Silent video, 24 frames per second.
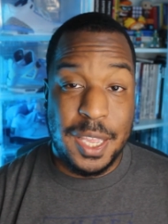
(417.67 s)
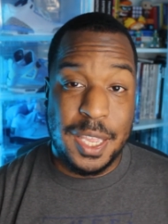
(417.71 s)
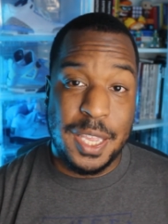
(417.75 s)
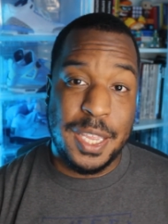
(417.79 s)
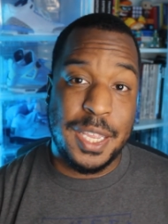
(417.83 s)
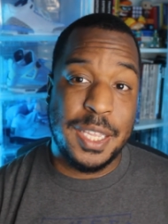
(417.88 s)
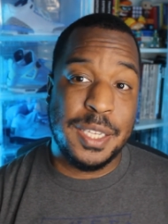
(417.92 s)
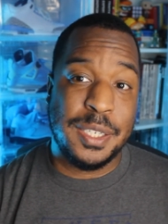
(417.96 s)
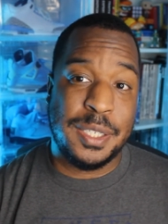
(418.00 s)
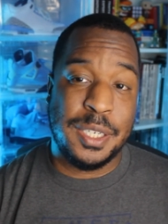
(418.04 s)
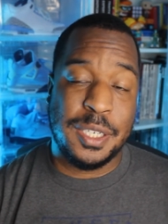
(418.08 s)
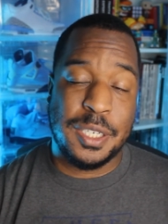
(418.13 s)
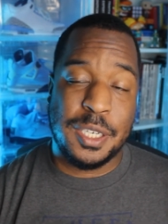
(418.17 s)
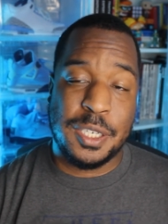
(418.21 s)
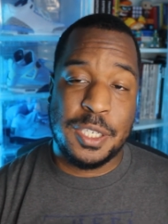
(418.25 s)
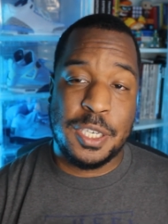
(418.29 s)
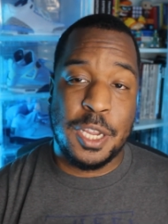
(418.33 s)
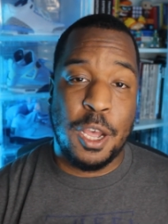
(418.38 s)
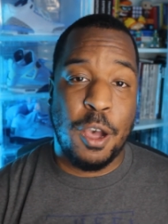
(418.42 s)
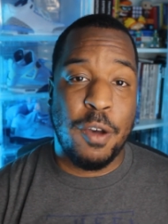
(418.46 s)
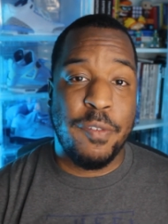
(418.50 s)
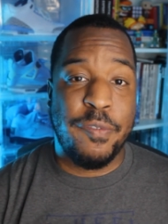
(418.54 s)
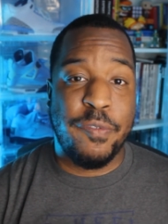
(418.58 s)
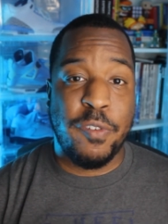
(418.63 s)
easy to
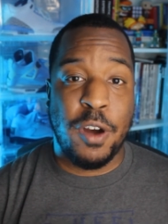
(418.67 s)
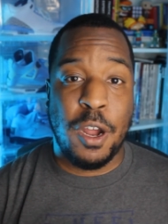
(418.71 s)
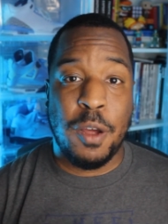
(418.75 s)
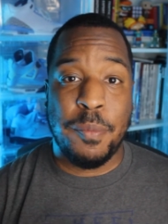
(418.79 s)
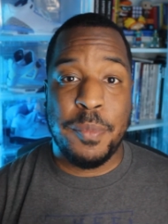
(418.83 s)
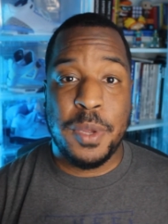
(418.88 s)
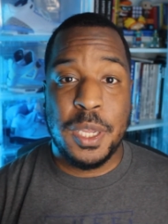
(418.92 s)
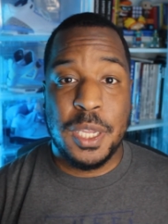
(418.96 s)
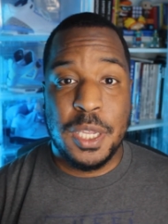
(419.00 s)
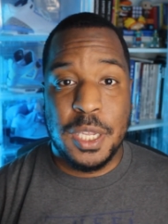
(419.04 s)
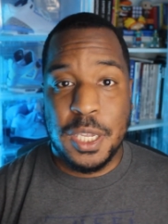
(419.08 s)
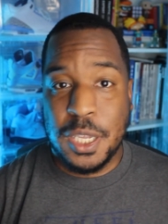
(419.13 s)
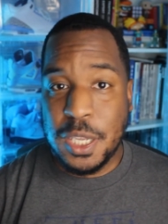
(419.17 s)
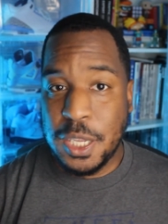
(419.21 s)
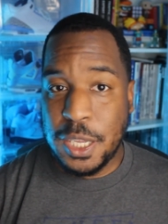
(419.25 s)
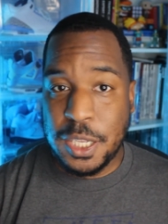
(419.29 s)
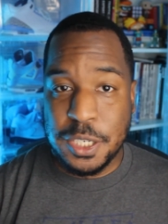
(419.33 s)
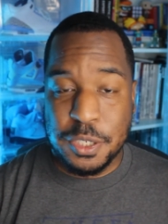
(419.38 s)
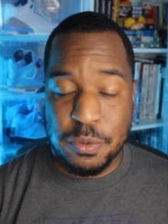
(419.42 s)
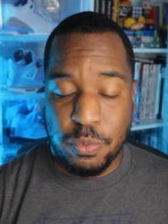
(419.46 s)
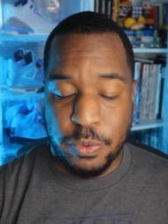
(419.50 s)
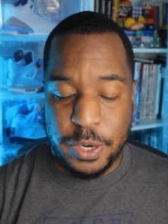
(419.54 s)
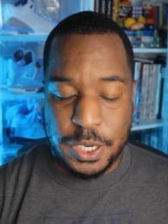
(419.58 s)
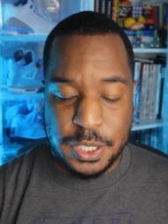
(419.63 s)
tell from
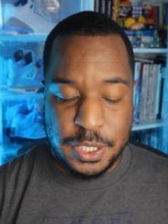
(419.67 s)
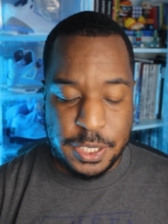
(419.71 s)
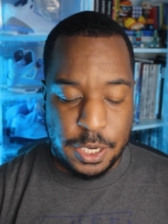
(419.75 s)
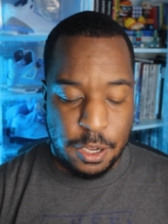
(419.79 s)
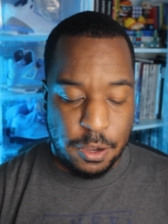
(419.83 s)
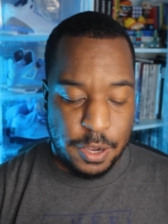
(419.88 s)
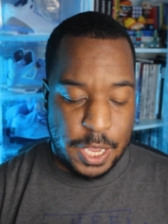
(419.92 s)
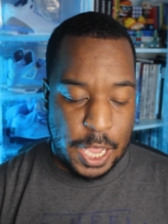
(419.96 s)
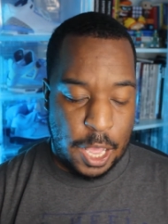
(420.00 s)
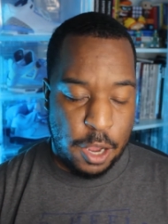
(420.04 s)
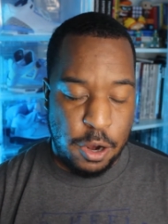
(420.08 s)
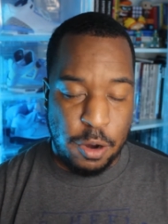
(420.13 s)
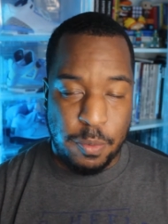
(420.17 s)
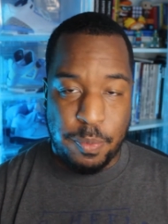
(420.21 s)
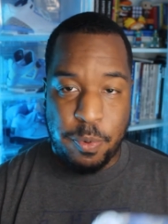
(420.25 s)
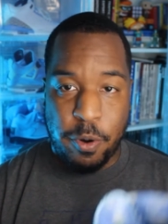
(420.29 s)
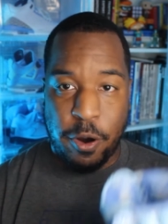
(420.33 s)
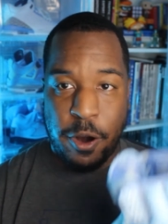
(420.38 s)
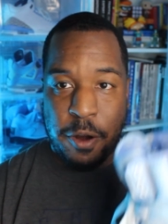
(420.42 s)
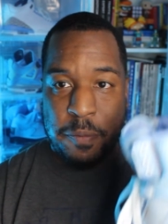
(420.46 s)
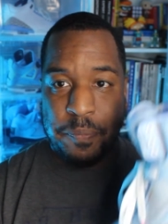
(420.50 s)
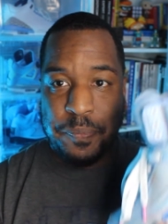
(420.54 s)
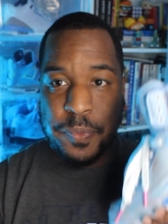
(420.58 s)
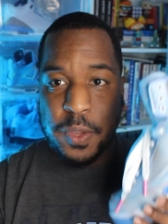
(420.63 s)
its retail
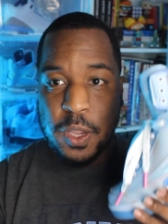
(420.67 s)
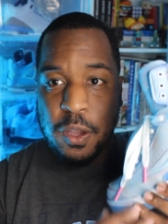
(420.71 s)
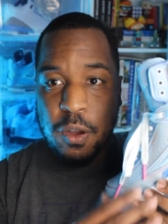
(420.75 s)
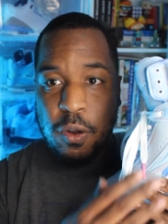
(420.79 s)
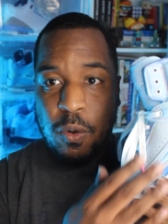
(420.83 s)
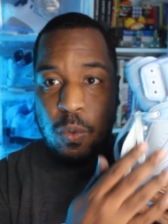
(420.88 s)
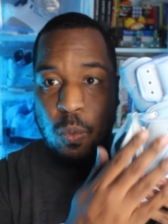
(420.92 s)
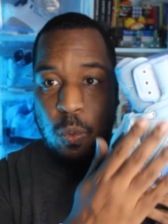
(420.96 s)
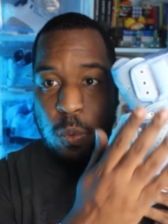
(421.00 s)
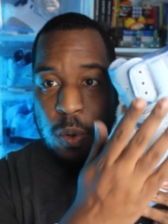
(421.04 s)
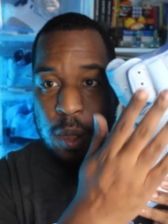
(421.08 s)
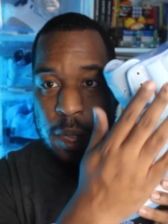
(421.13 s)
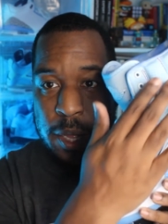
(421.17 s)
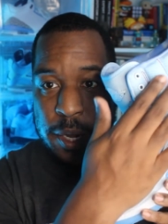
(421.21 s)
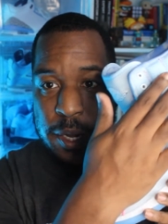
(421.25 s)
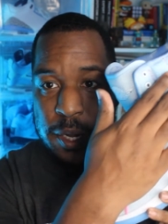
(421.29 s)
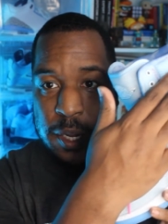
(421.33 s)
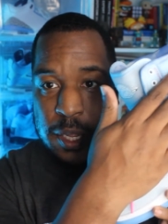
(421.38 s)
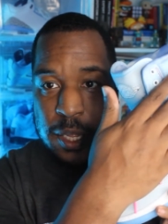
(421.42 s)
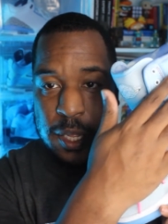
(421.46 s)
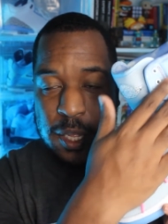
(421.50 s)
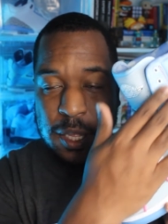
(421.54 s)
counterpart. One,